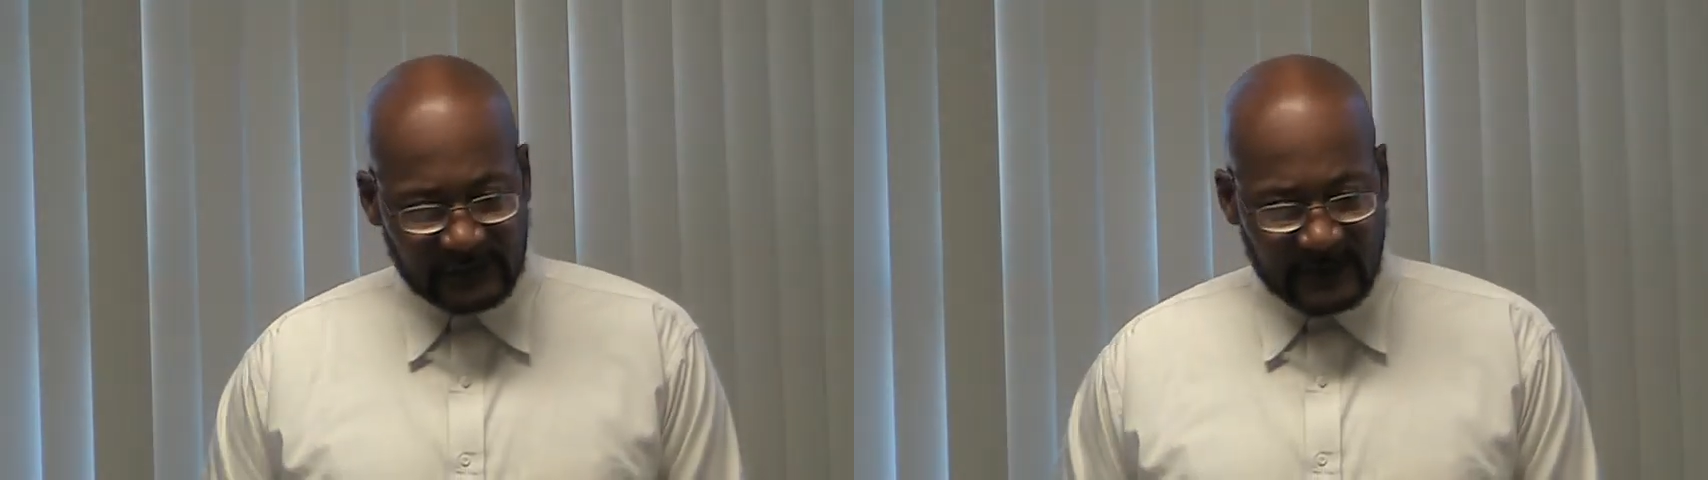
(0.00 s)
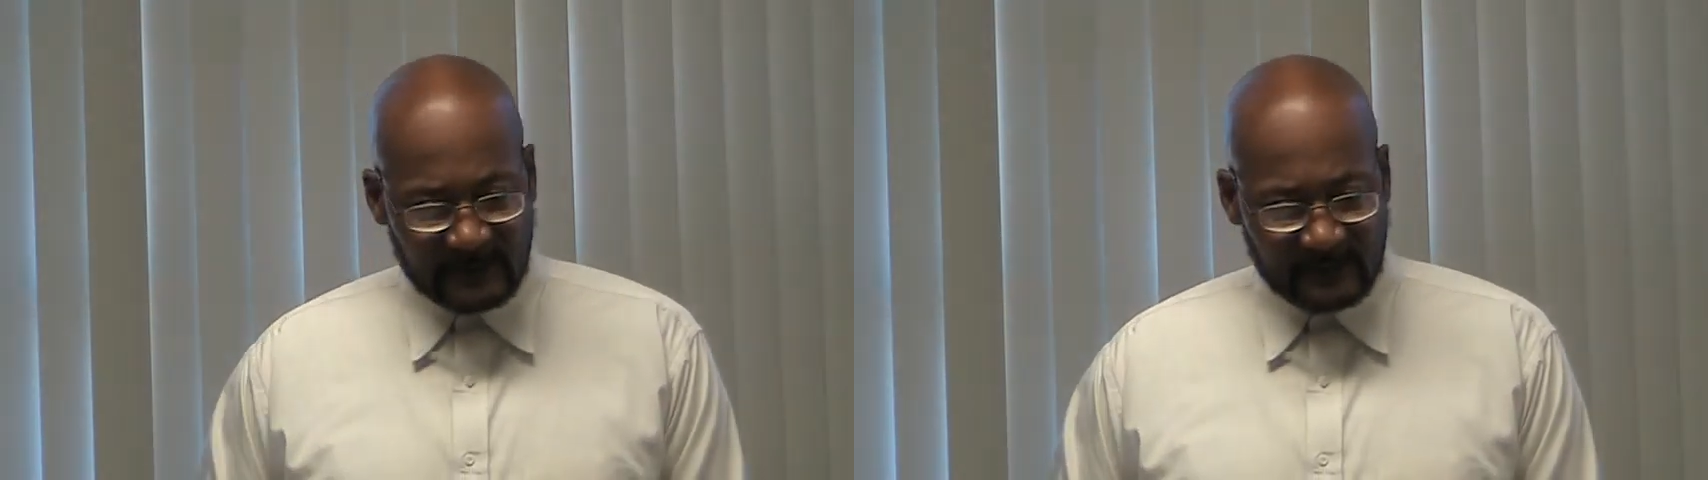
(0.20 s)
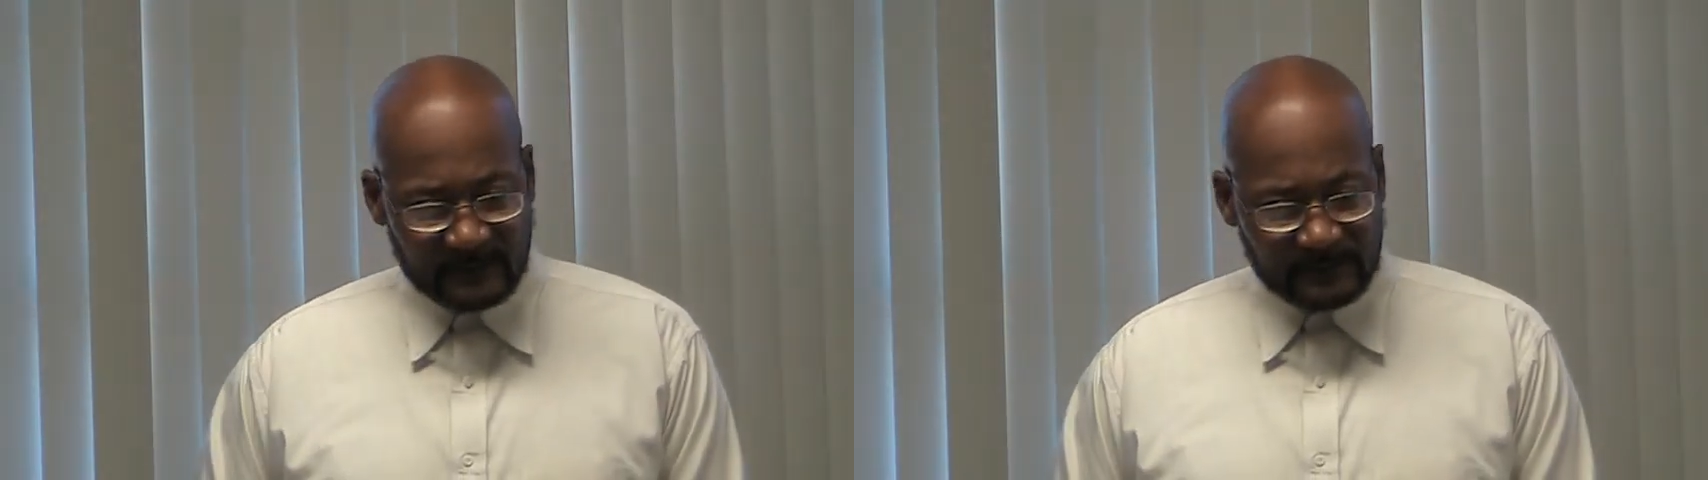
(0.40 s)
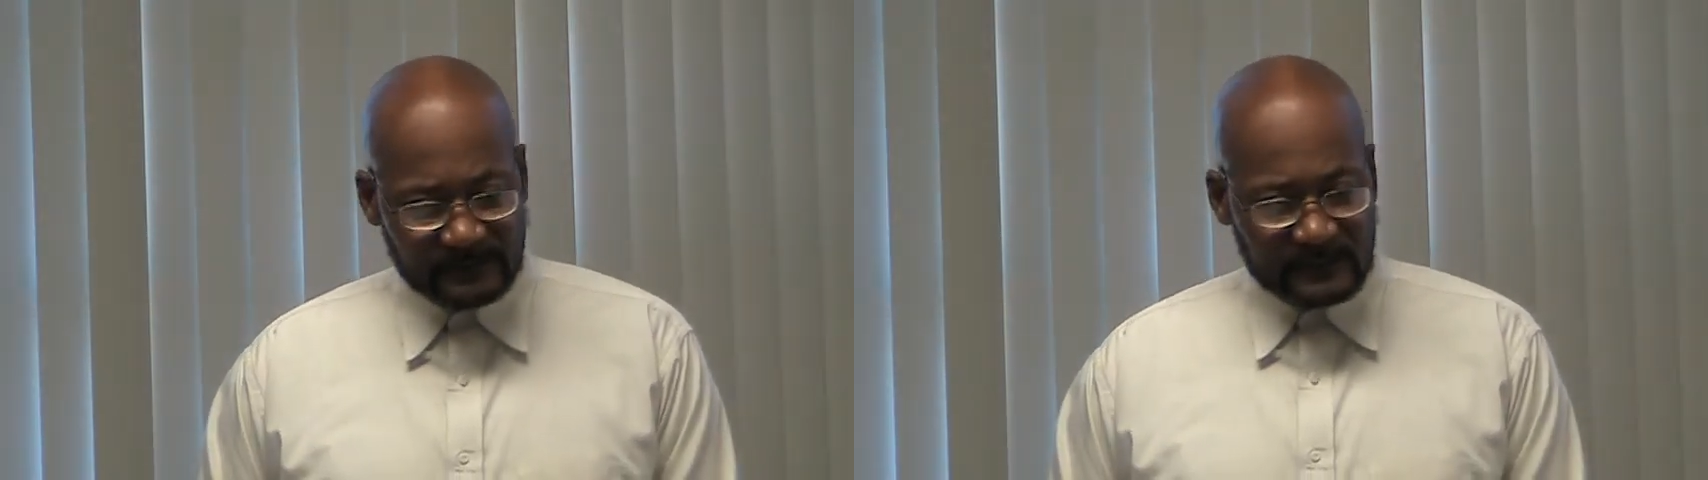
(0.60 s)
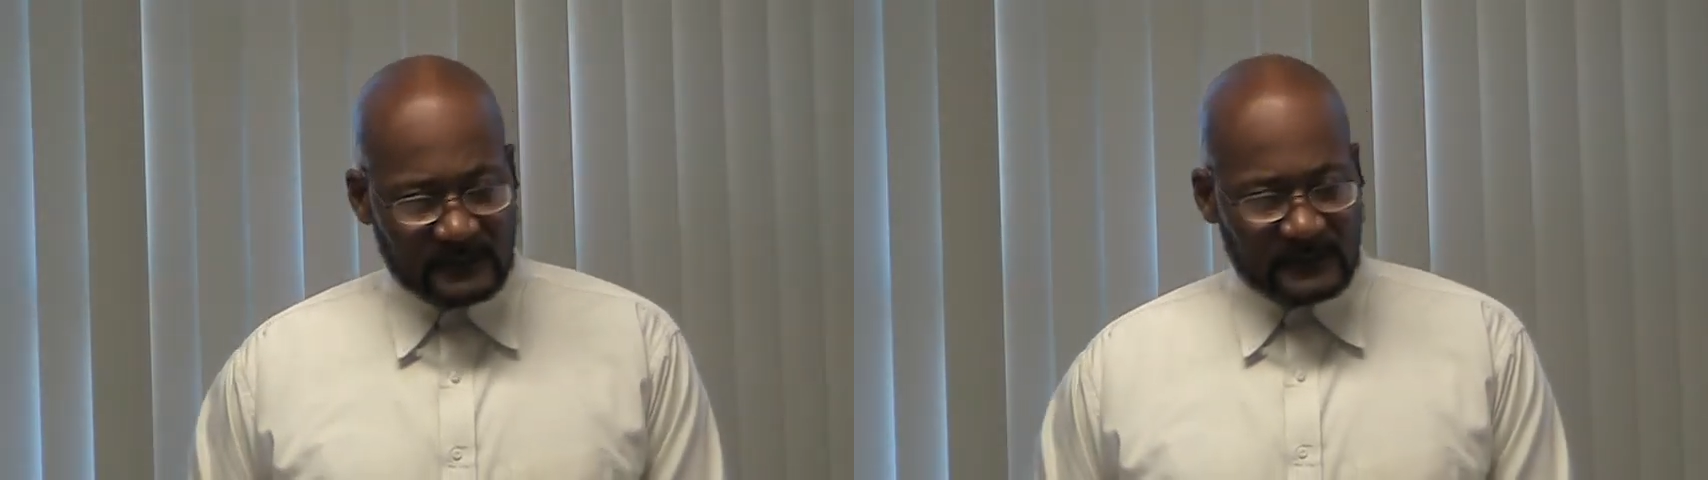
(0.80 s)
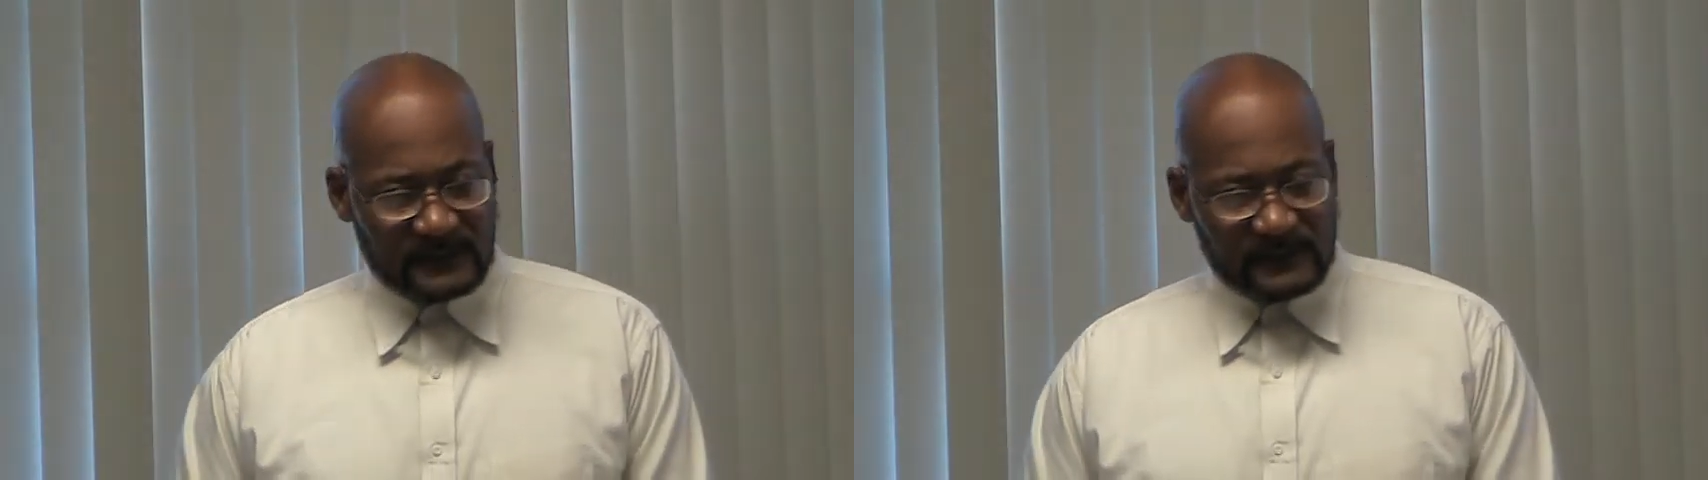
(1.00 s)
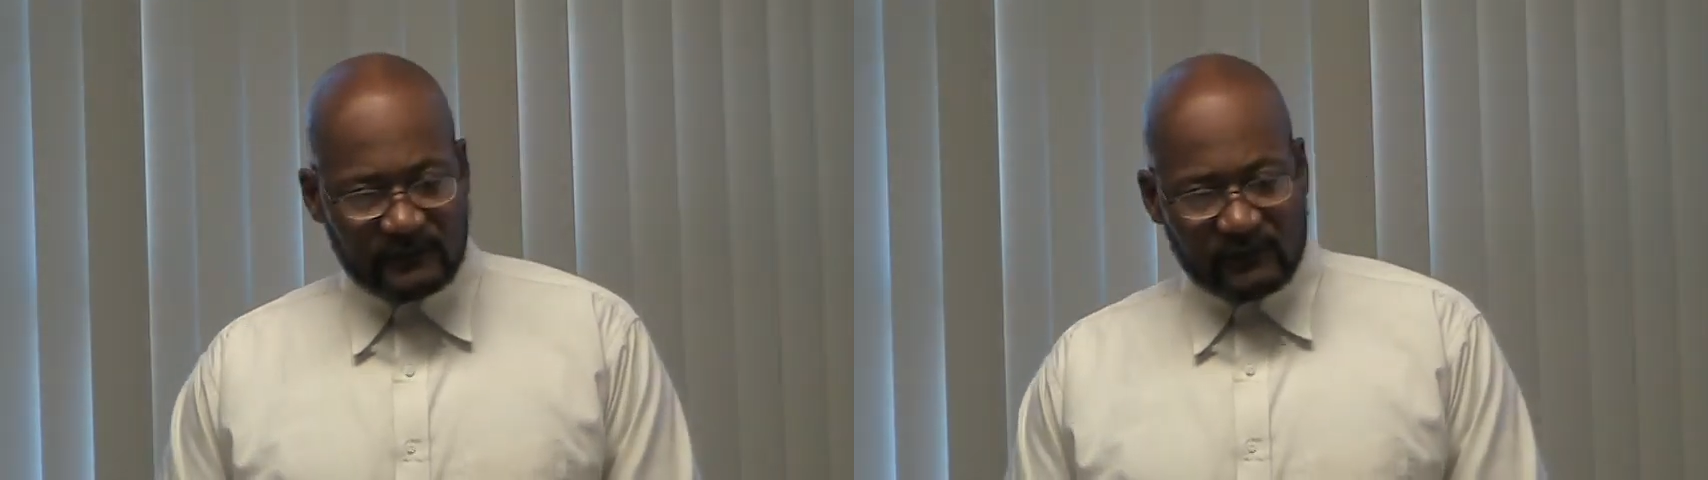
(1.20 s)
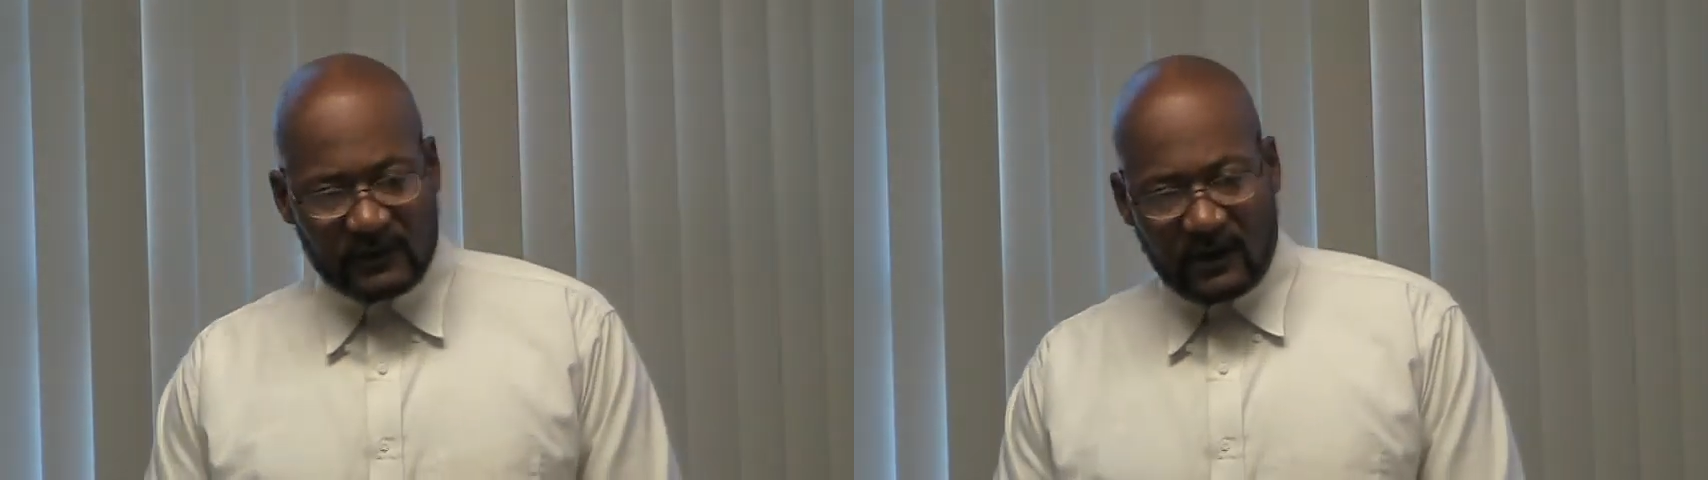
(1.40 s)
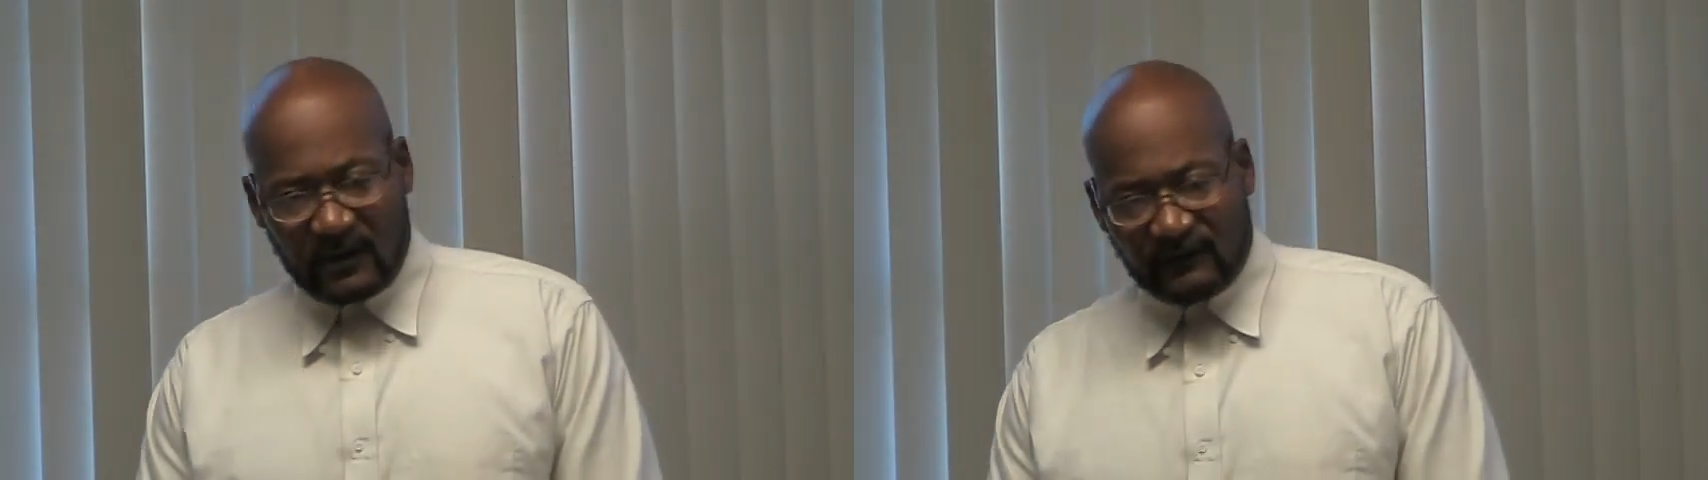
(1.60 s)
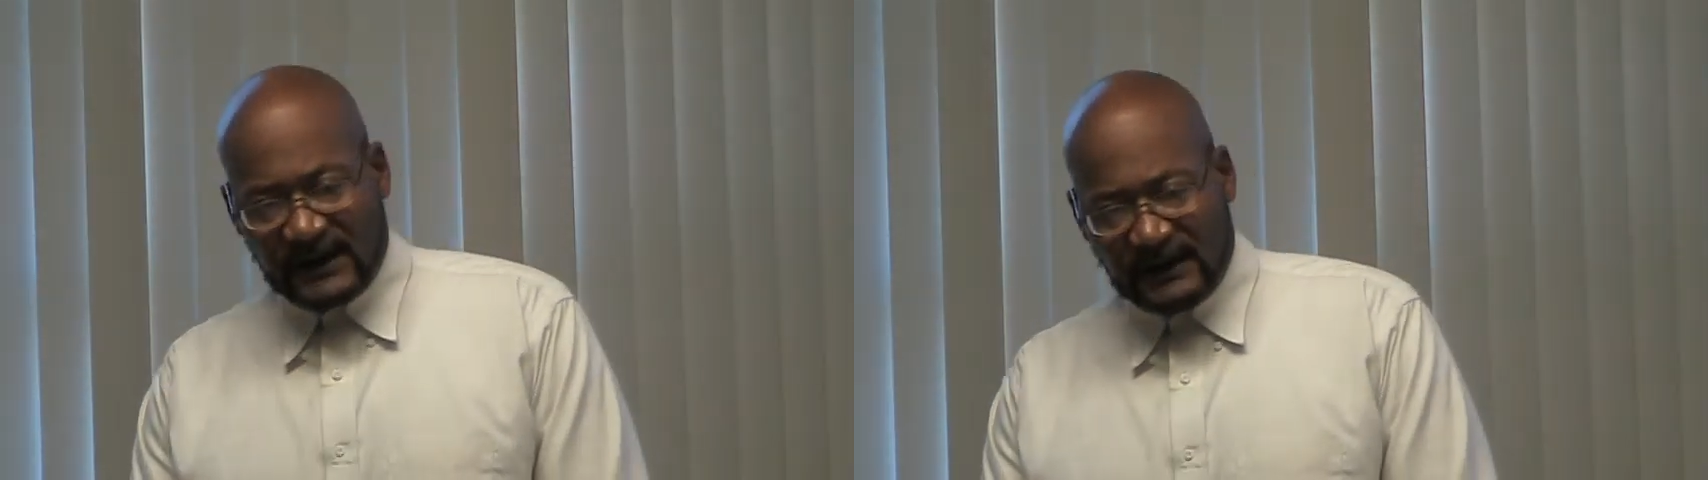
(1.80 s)
um,
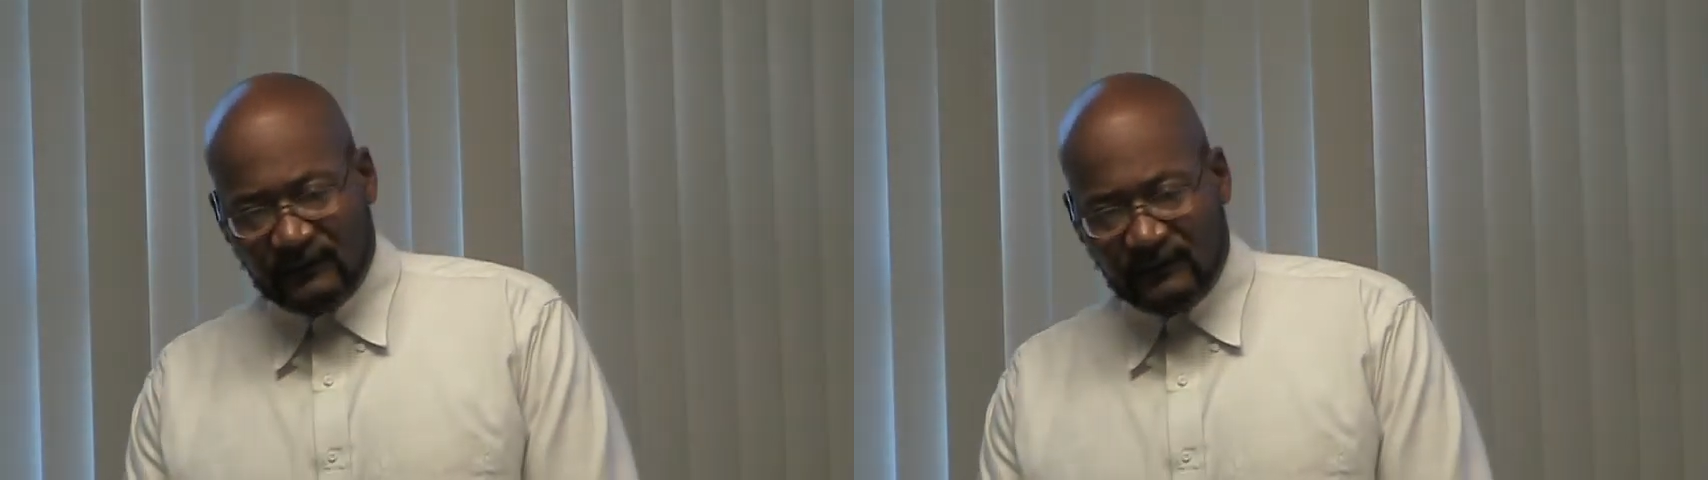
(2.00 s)
already